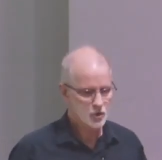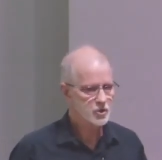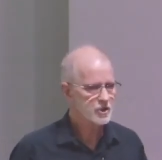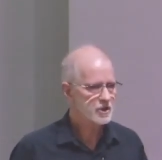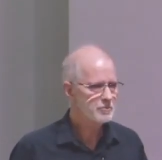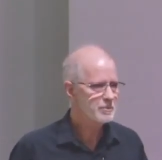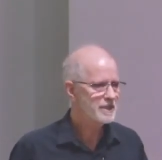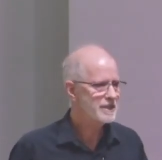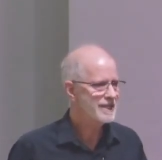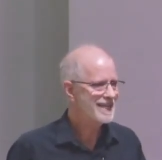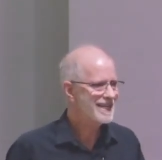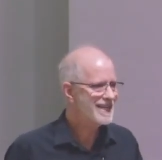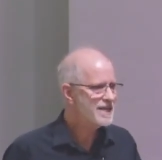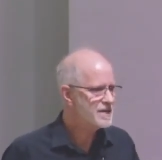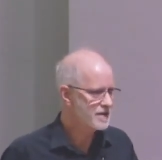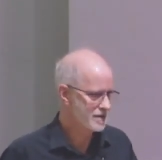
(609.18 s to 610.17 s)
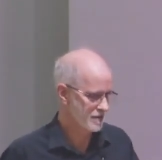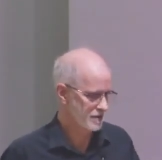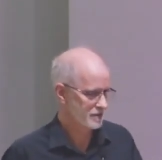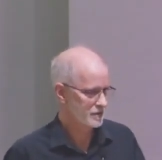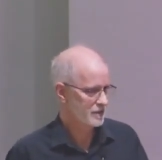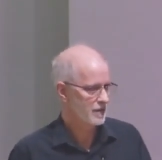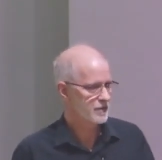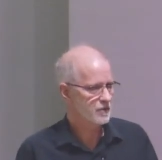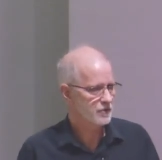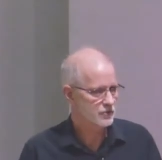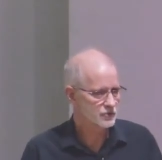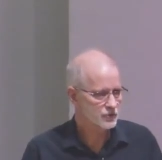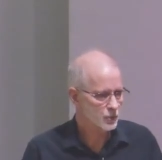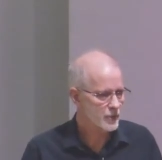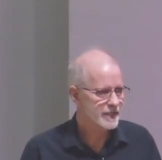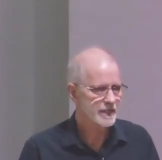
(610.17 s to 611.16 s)
took me in
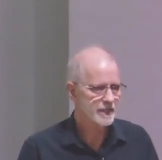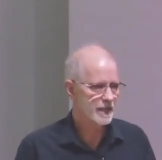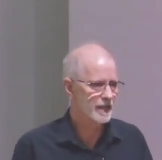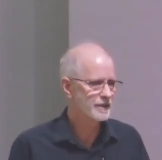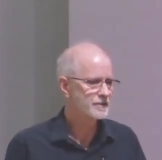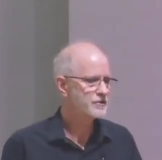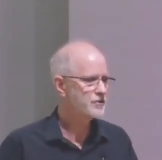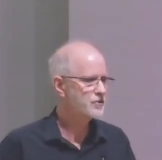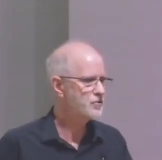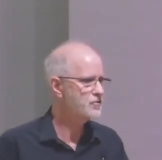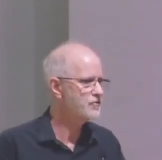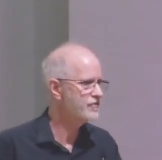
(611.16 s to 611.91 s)
those weekends, who